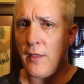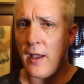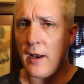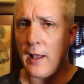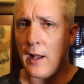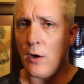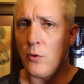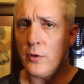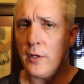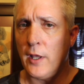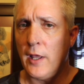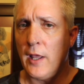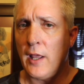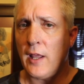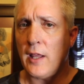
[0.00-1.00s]
that out
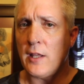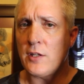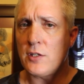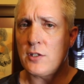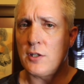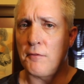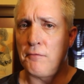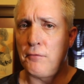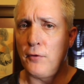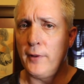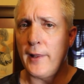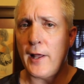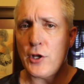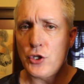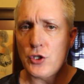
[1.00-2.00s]
is to
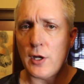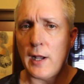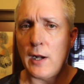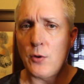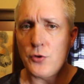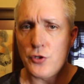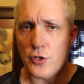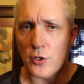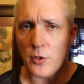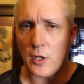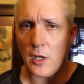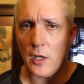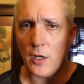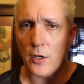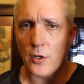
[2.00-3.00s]
flush out your
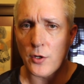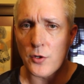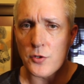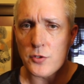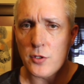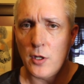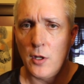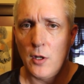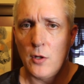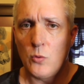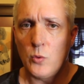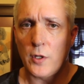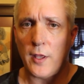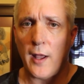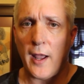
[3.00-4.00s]
ears
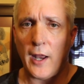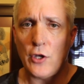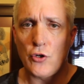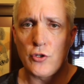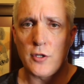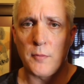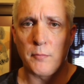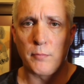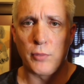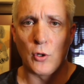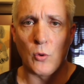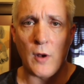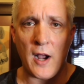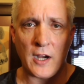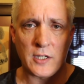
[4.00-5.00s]
with hydrogen
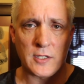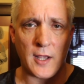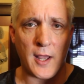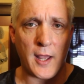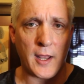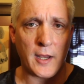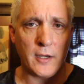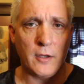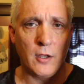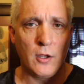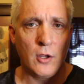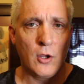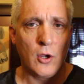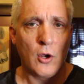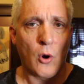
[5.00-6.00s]
peroxide
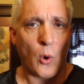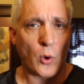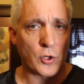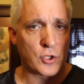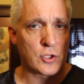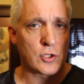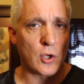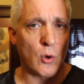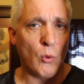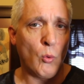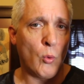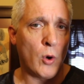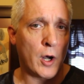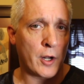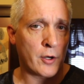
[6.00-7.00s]
or salt
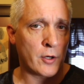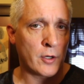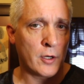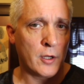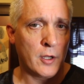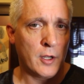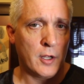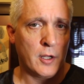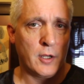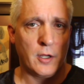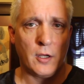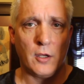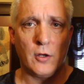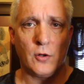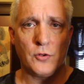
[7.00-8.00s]
water.
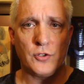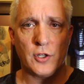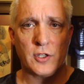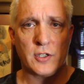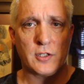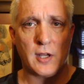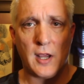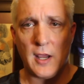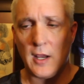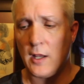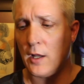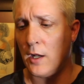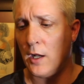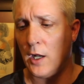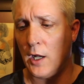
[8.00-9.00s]
Just
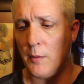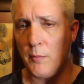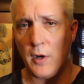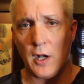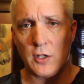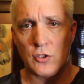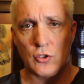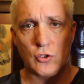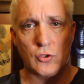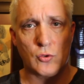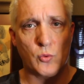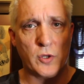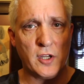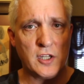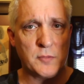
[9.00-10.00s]
take a
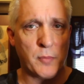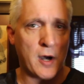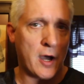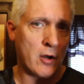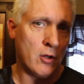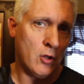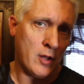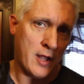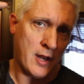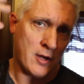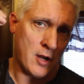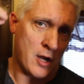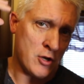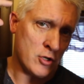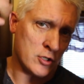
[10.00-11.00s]
squeeze bottle and
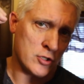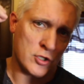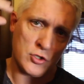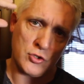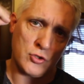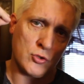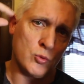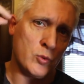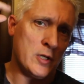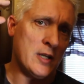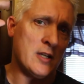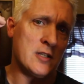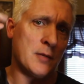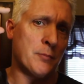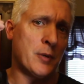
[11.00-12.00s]
you could
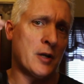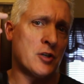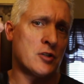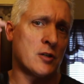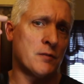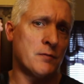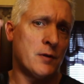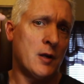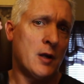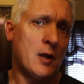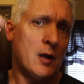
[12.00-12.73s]
squeeze a bunch of